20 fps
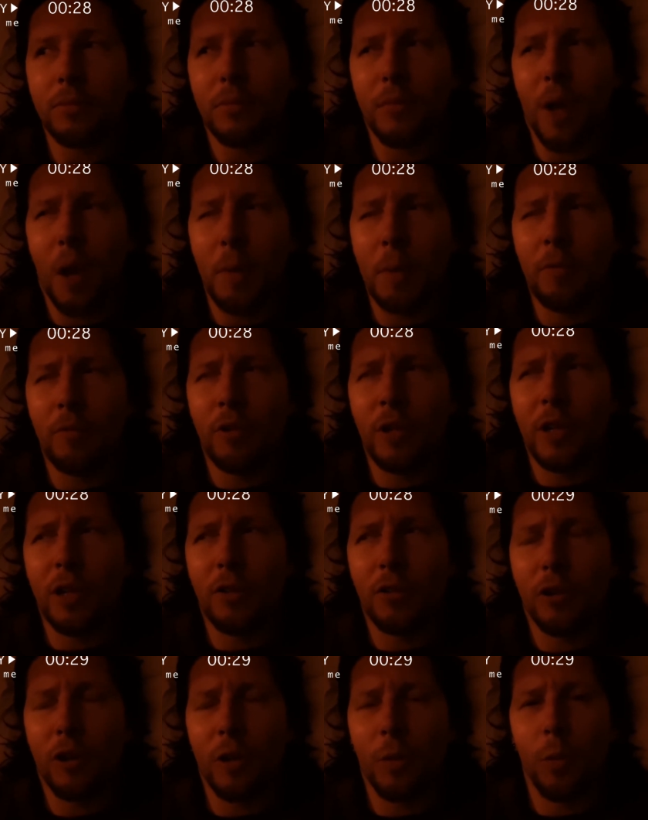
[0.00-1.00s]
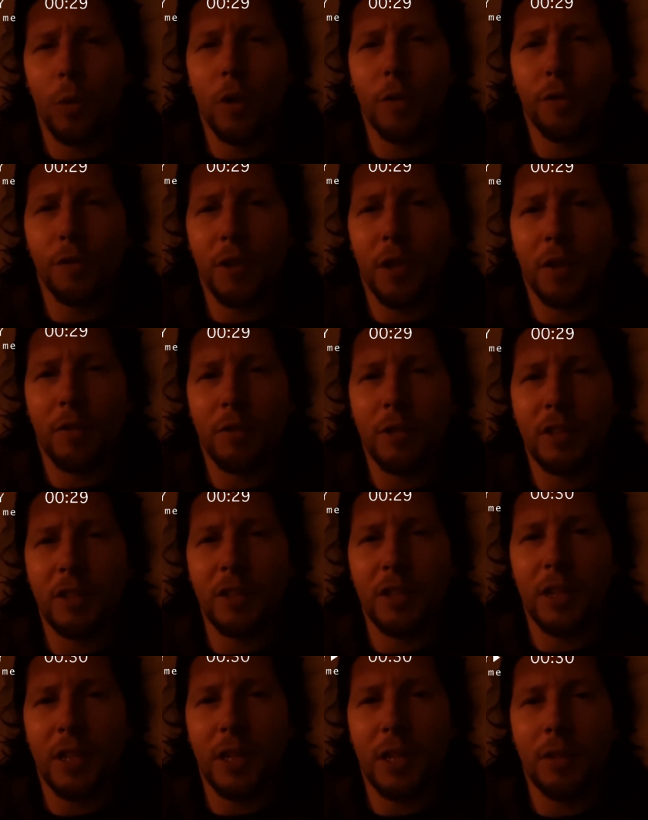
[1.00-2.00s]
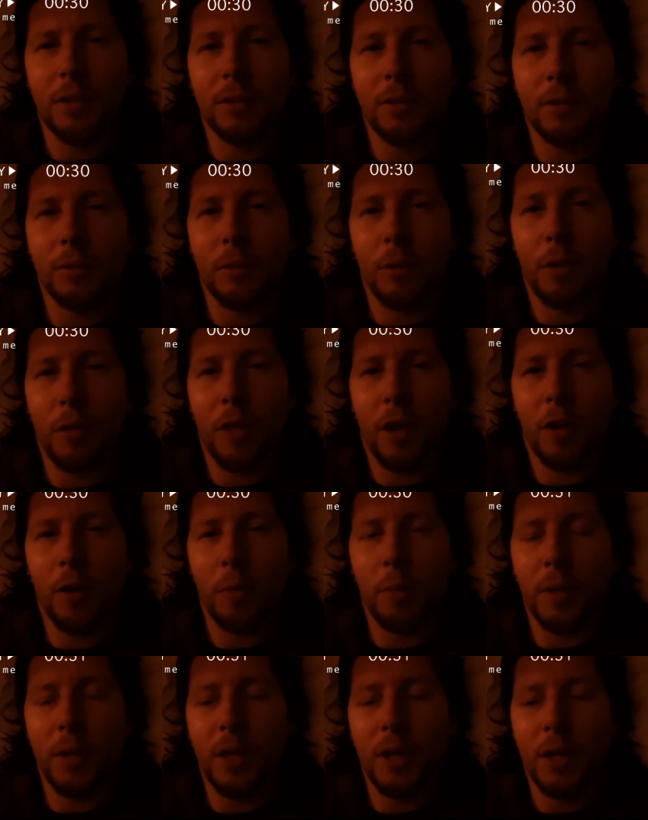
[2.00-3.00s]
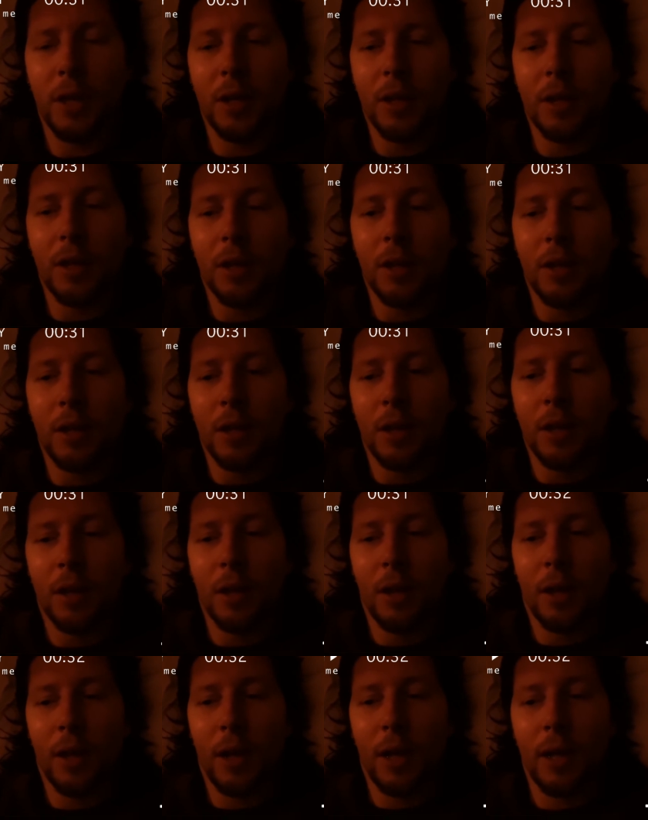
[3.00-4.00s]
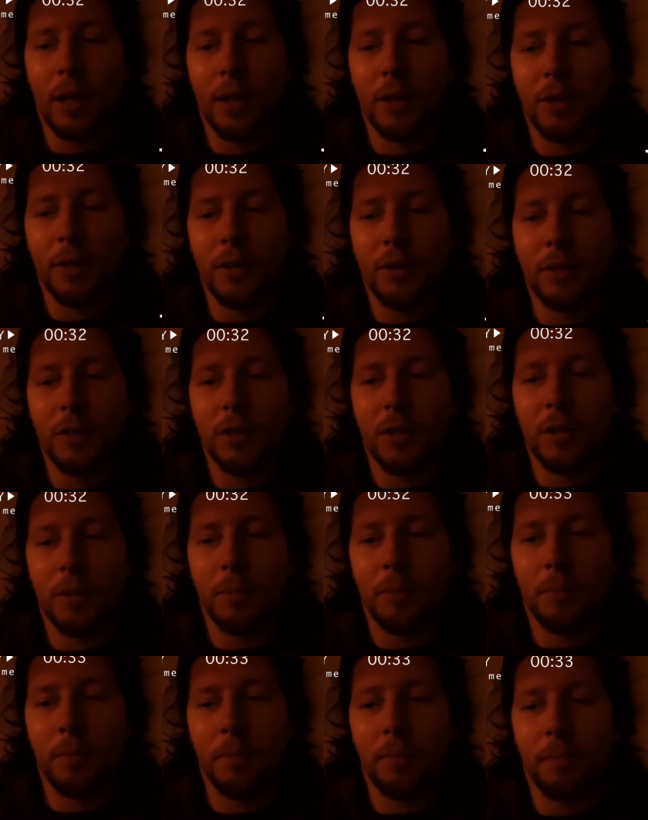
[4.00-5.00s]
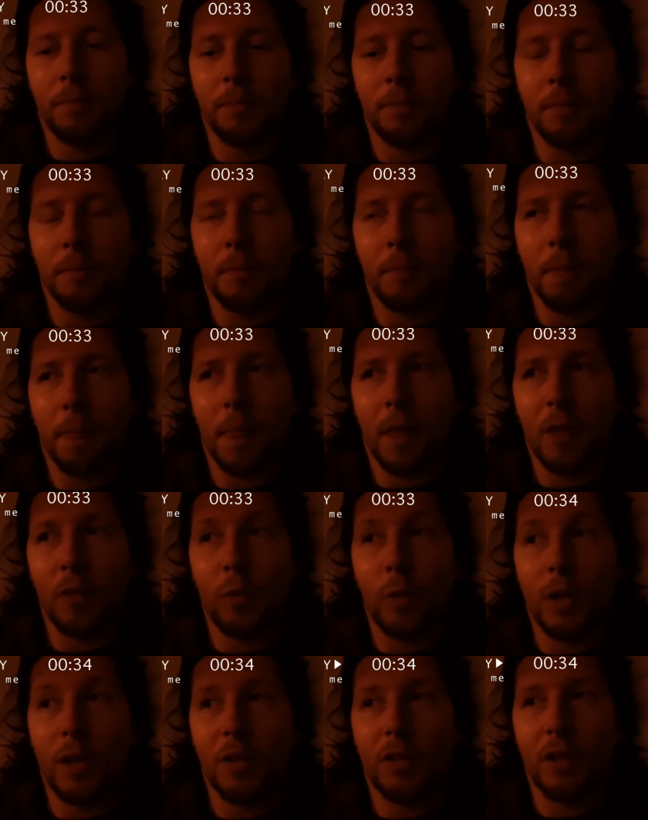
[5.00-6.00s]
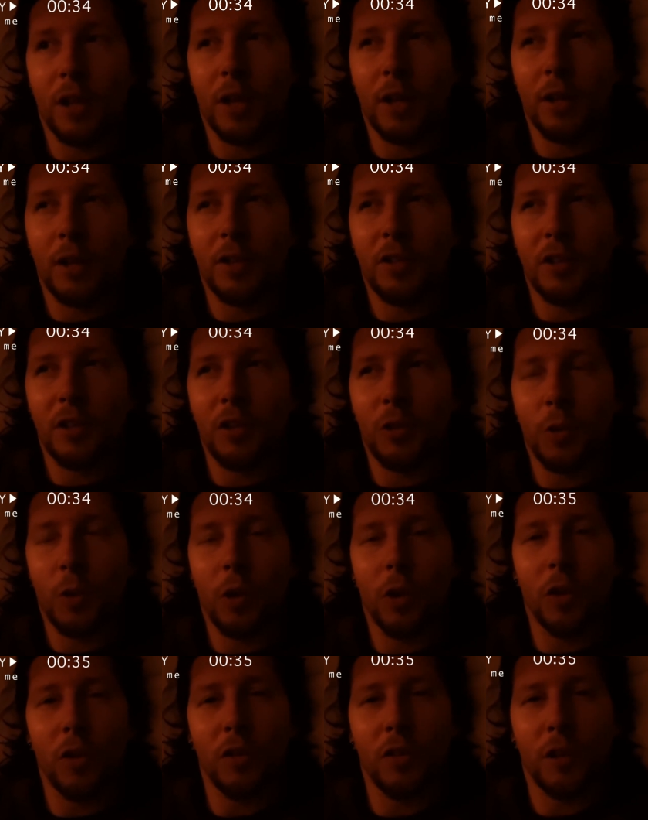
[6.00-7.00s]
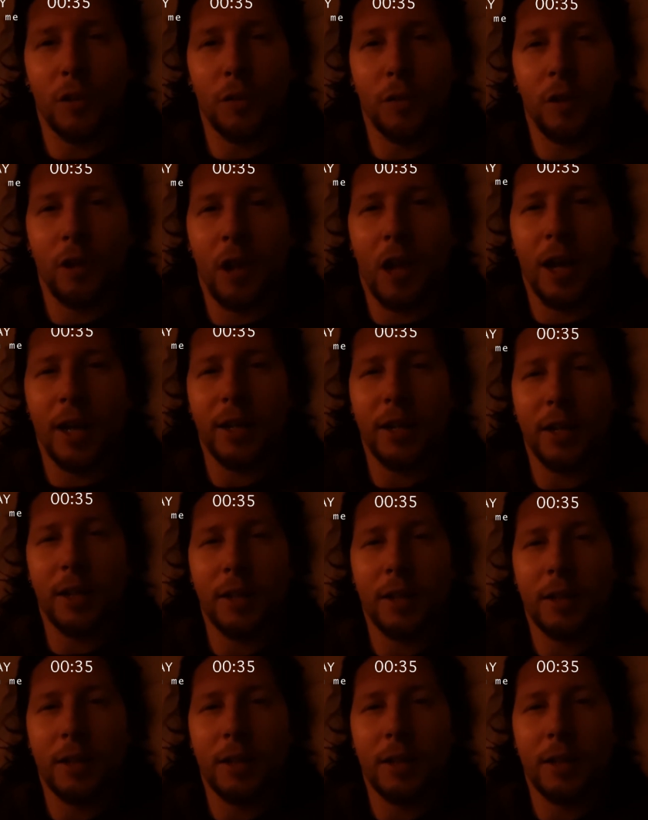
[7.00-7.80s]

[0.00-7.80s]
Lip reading: I've been really trying to work through that recently with therapy. And as well as like listening to a lot of stuff online